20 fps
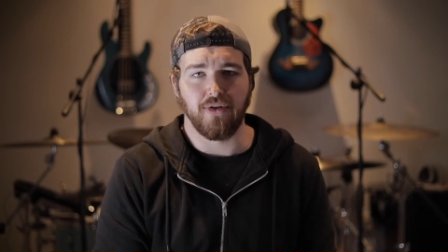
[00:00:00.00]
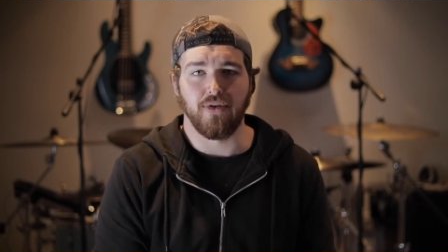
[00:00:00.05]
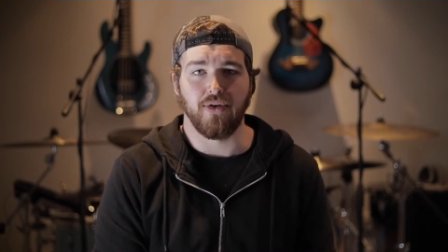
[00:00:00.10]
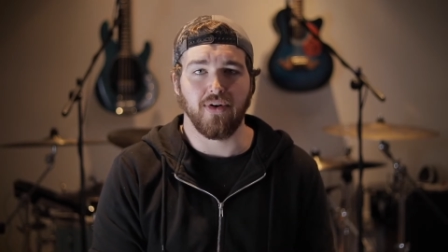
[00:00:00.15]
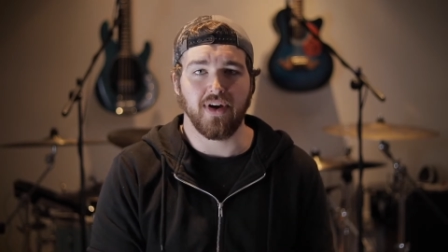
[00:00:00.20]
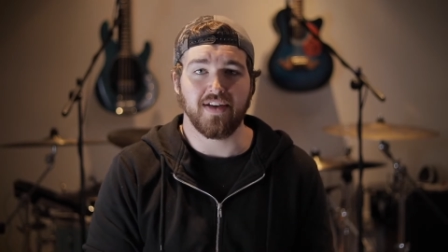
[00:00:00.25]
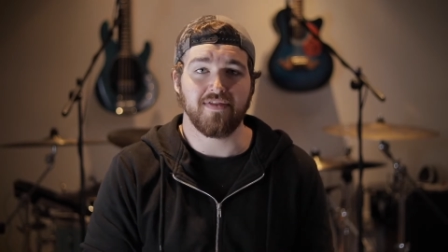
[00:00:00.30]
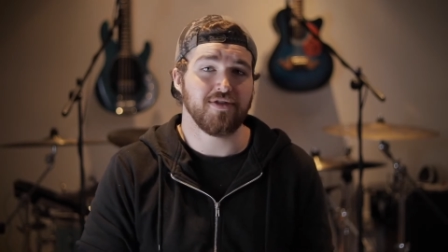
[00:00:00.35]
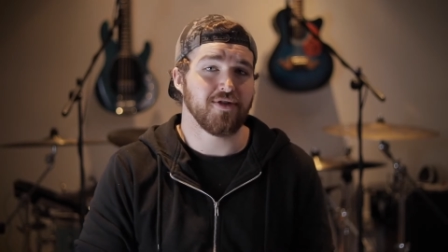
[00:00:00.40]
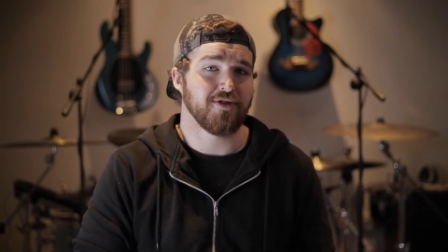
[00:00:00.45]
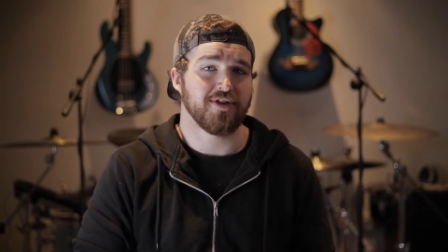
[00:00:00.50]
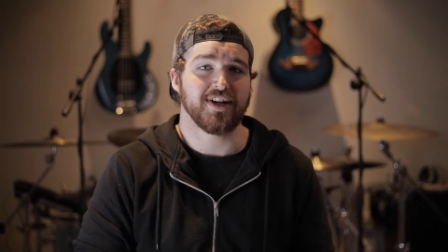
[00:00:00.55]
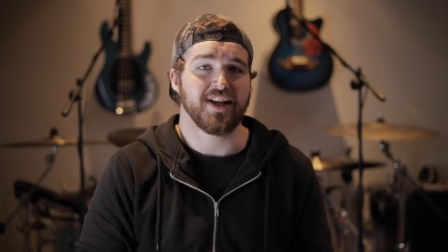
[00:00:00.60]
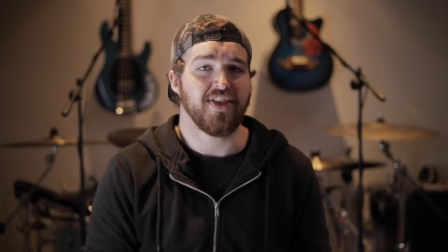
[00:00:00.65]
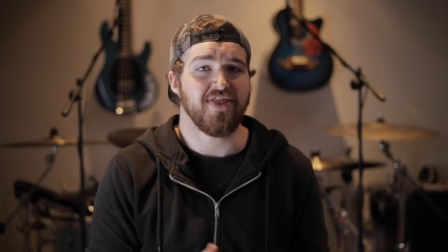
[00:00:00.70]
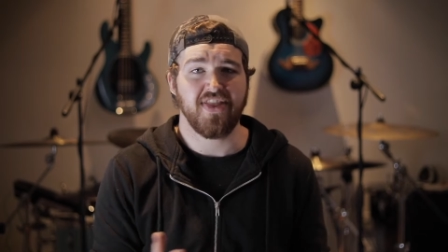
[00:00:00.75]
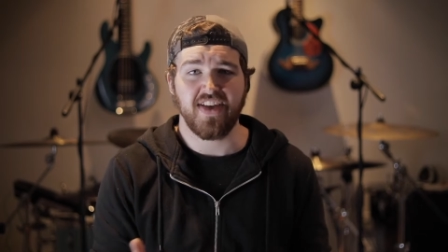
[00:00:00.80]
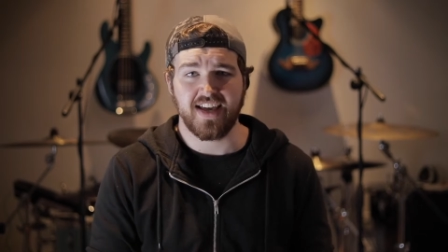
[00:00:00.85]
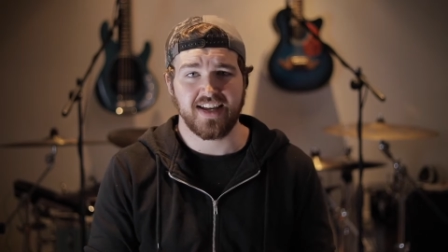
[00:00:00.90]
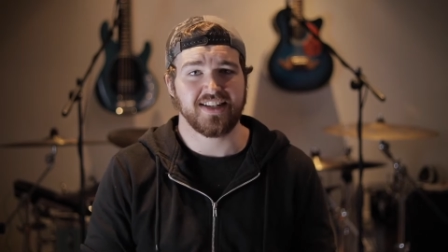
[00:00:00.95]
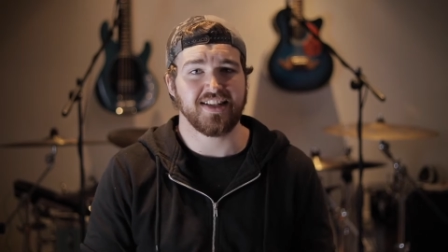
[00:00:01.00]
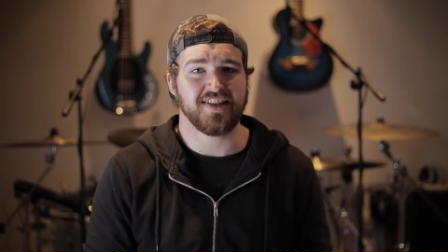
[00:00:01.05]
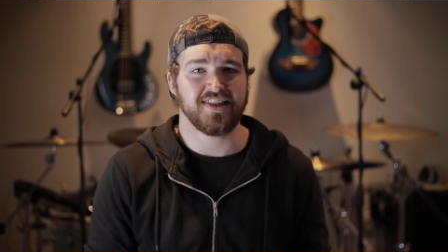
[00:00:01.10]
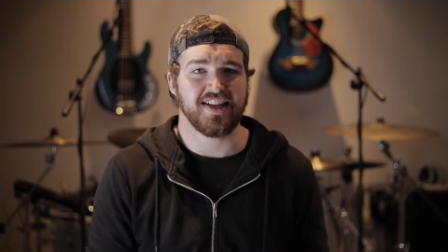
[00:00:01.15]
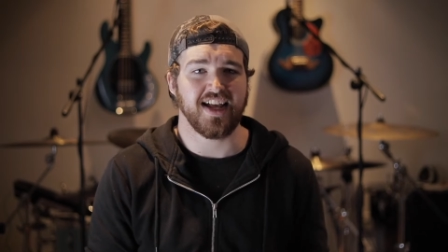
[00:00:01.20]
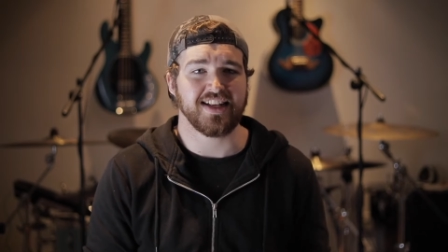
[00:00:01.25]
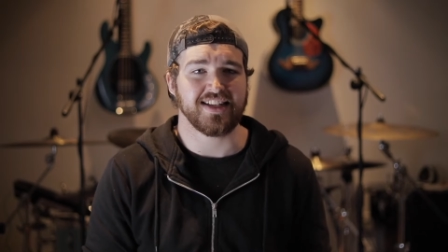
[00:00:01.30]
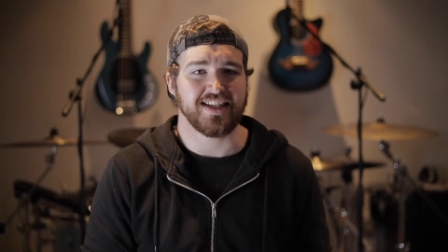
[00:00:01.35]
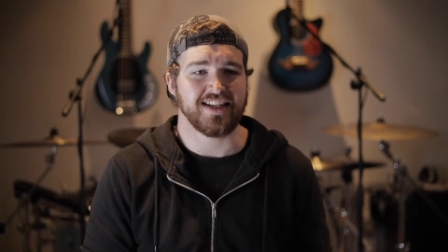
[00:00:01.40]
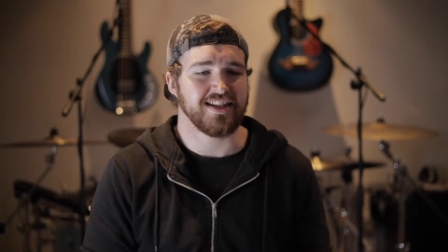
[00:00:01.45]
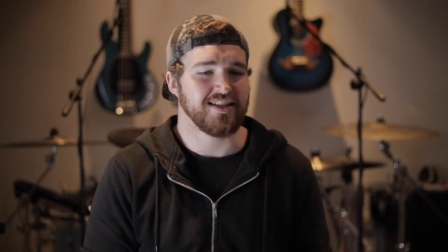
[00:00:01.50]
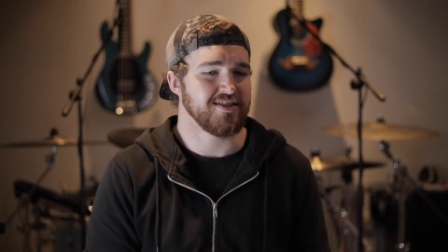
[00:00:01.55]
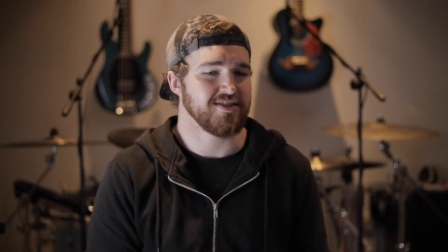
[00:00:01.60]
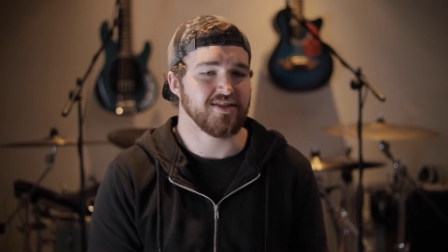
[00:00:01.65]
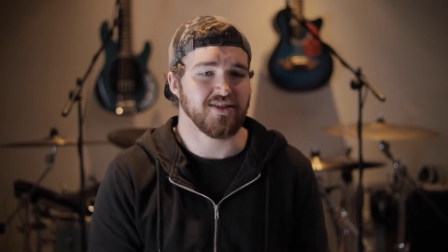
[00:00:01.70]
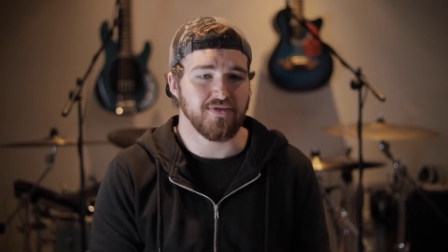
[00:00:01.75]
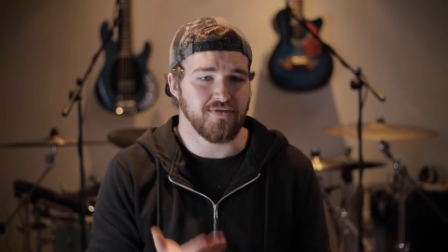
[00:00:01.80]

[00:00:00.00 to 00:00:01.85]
or if you're in a theatre setting.